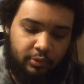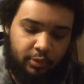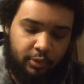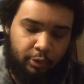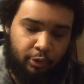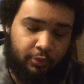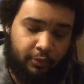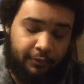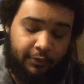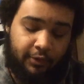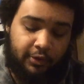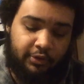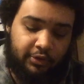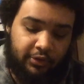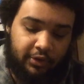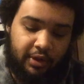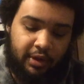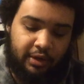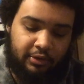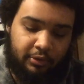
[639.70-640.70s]
reverses
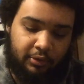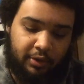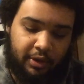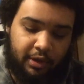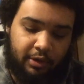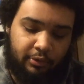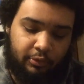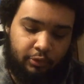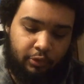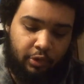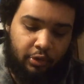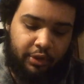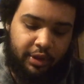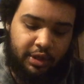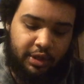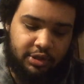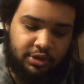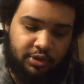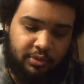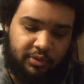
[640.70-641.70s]
it into a
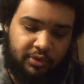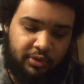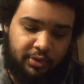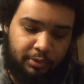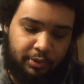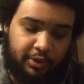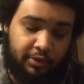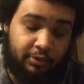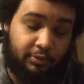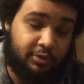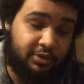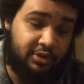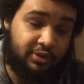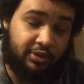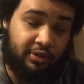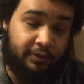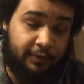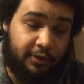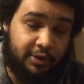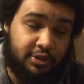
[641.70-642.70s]
rolling German suplex, which is
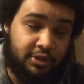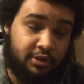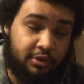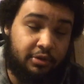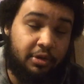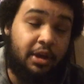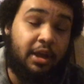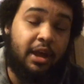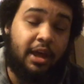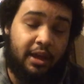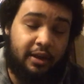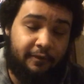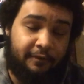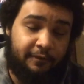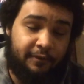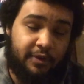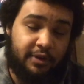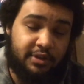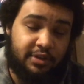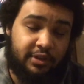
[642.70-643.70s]
his finisher, and
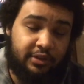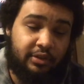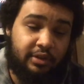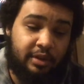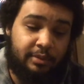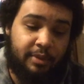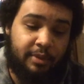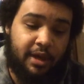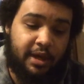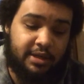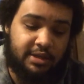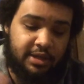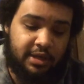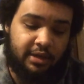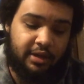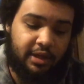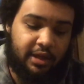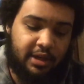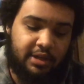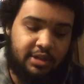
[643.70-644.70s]
finishes the match,
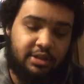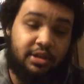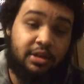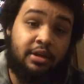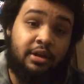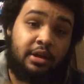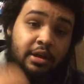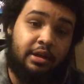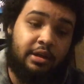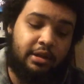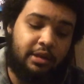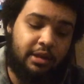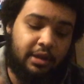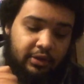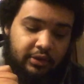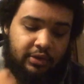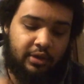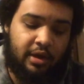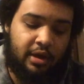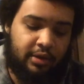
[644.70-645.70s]
and Takeshita
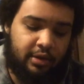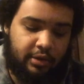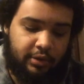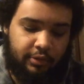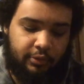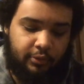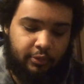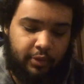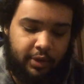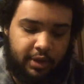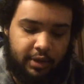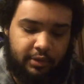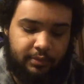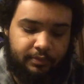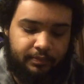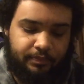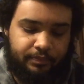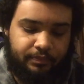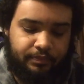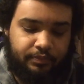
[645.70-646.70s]
gets another win.
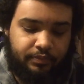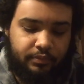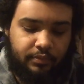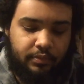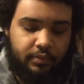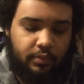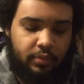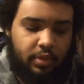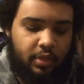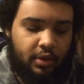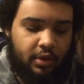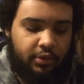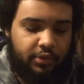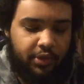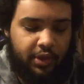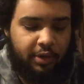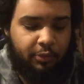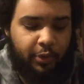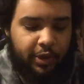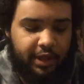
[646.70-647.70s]

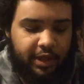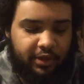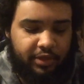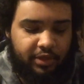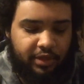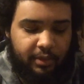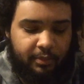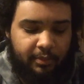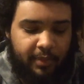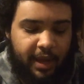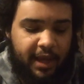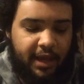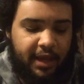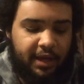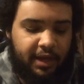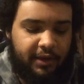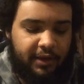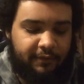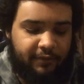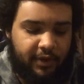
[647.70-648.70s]
Then we get the
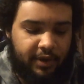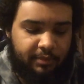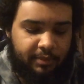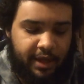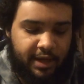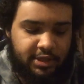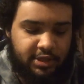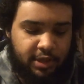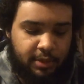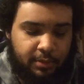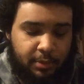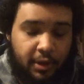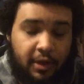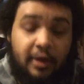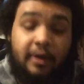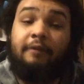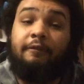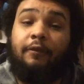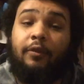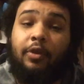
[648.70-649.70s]
main event matchup
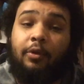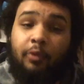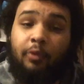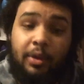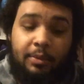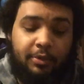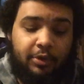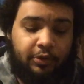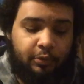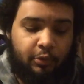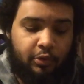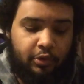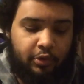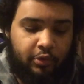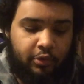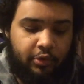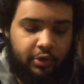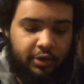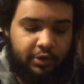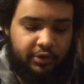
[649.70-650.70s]
for the women's
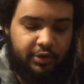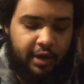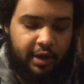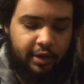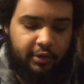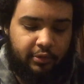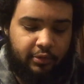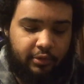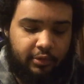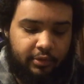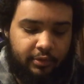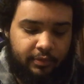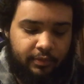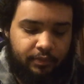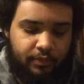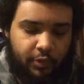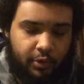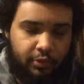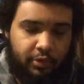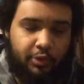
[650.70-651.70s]
world title,
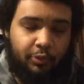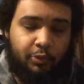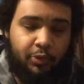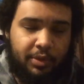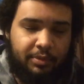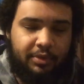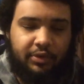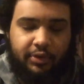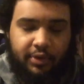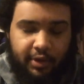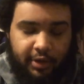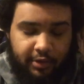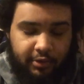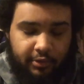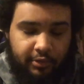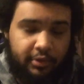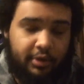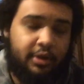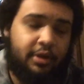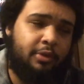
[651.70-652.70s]
or the women's
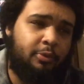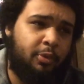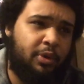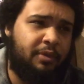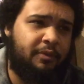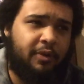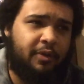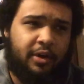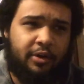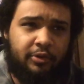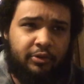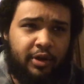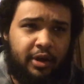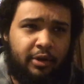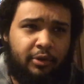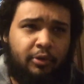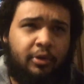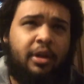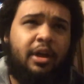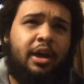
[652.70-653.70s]
title, Ring of Honor
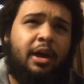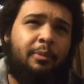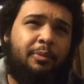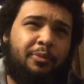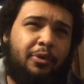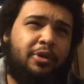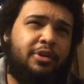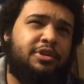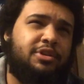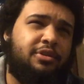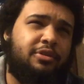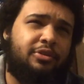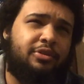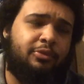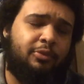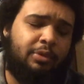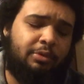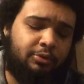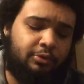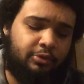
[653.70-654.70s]
title. I'm pretty sure it's the
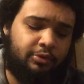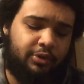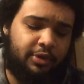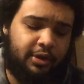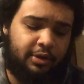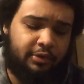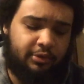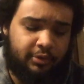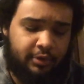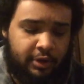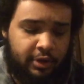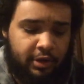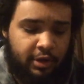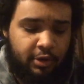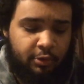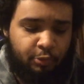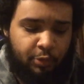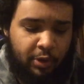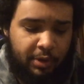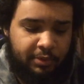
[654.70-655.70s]
women's world title.
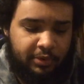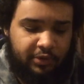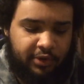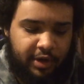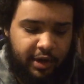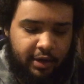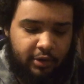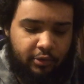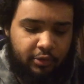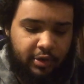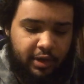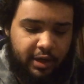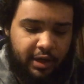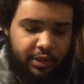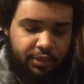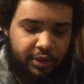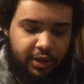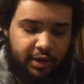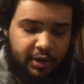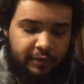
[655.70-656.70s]
Women's title,
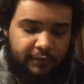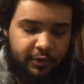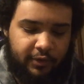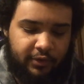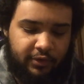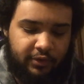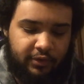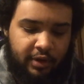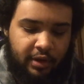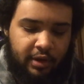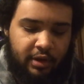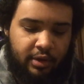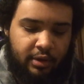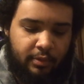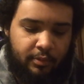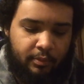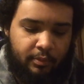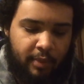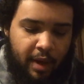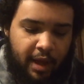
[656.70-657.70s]
Athena versus
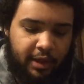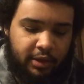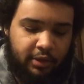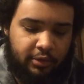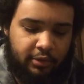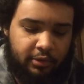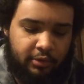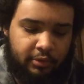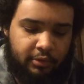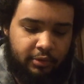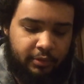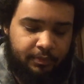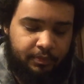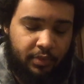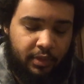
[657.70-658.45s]
Mayu